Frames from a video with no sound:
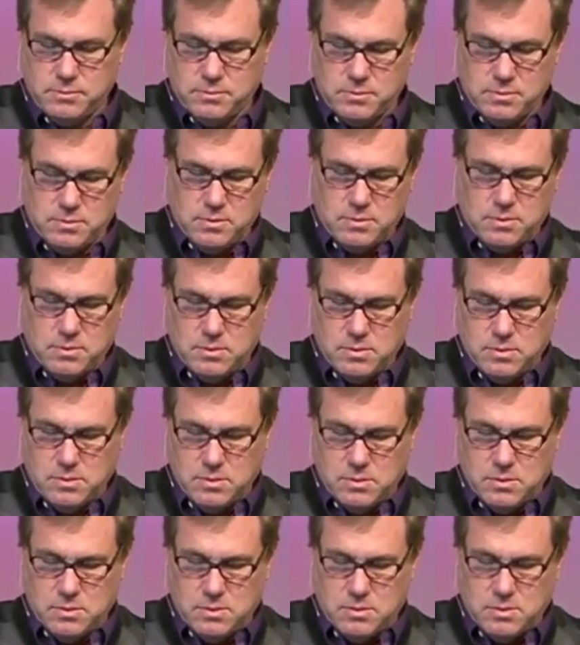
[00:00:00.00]

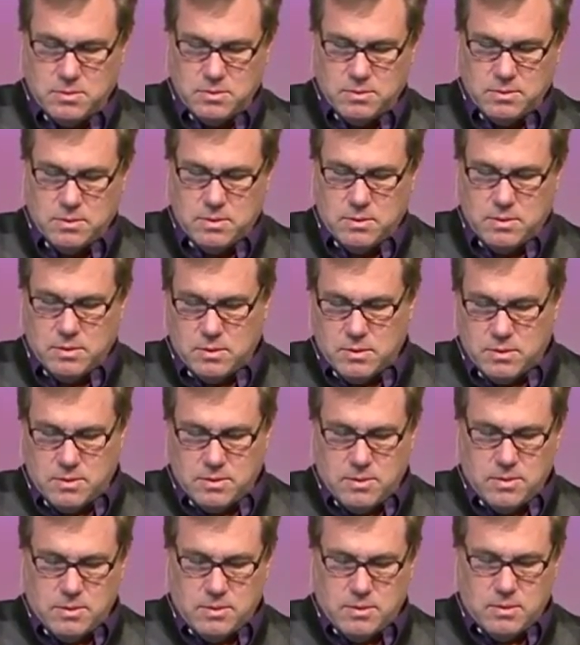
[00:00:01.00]

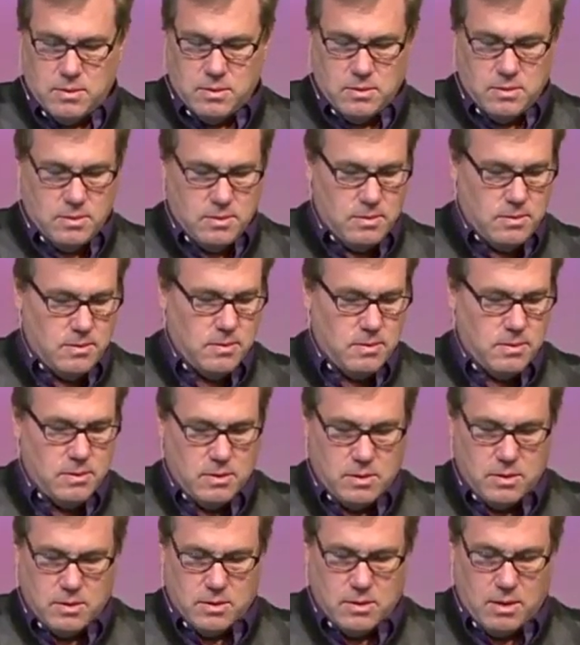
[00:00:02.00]

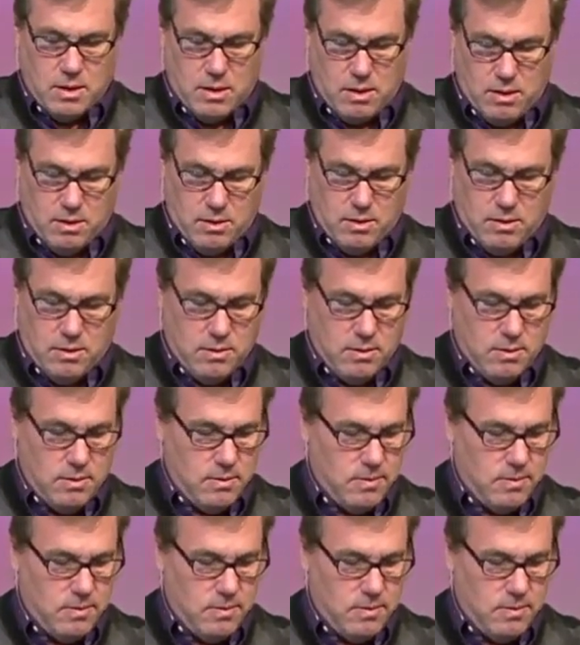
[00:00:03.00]
Nothing is said.